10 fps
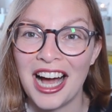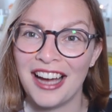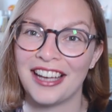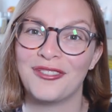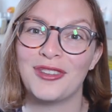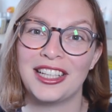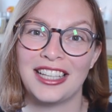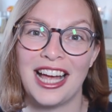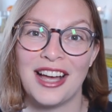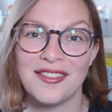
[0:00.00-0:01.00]
I
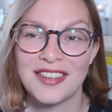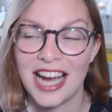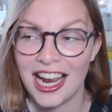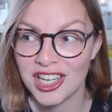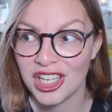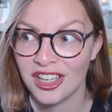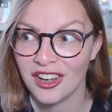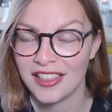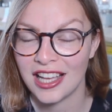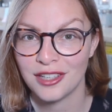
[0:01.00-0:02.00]
will catch you
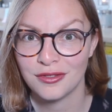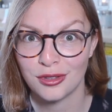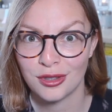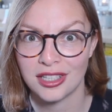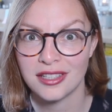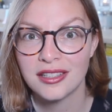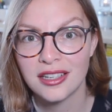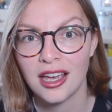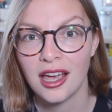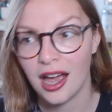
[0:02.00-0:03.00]
at the end of
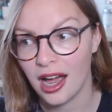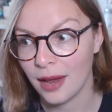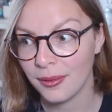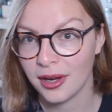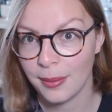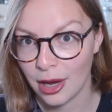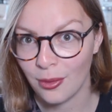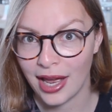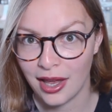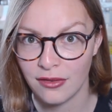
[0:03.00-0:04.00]
August. I'm going to be
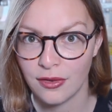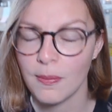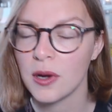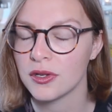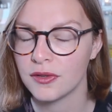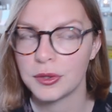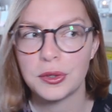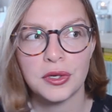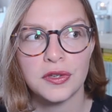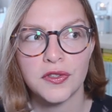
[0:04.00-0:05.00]
away for most of
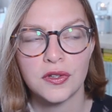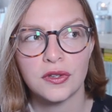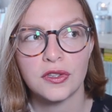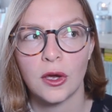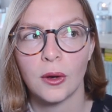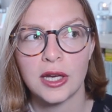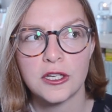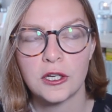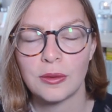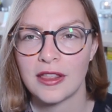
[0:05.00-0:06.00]
August, so I
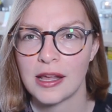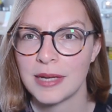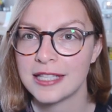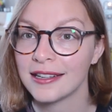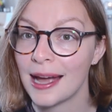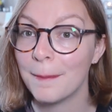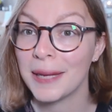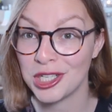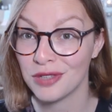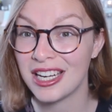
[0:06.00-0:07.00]
don't know whether that means I'll get a
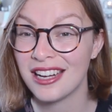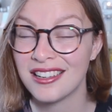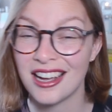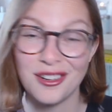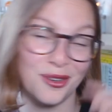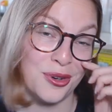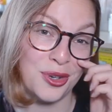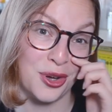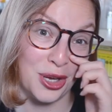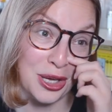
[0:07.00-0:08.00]
bunch of reading done or
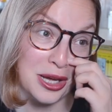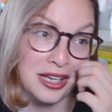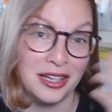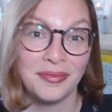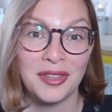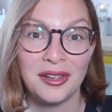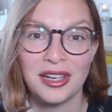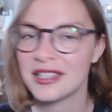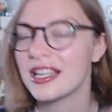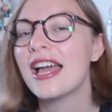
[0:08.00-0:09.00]
not a lot. Who
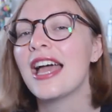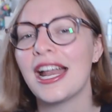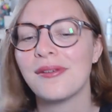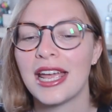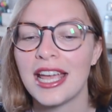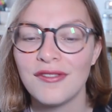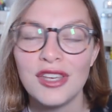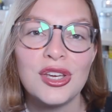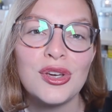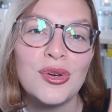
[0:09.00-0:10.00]
knows? Anyway, if
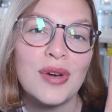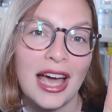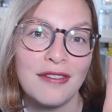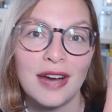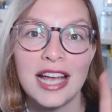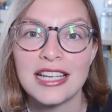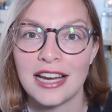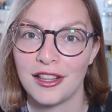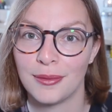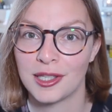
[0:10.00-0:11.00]
you have read
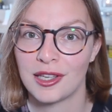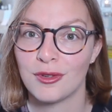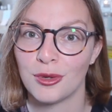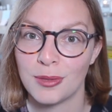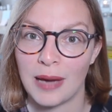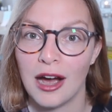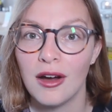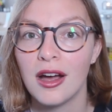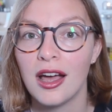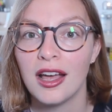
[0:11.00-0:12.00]
any of the books I've talked
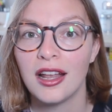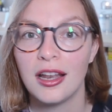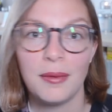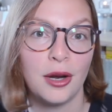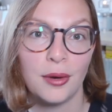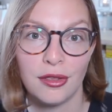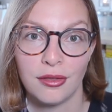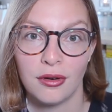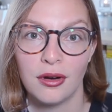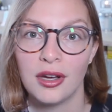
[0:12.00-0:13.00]
about, let me know what you
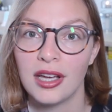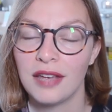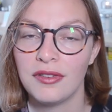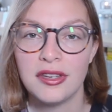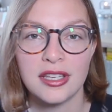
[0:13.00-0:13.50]
thought. If you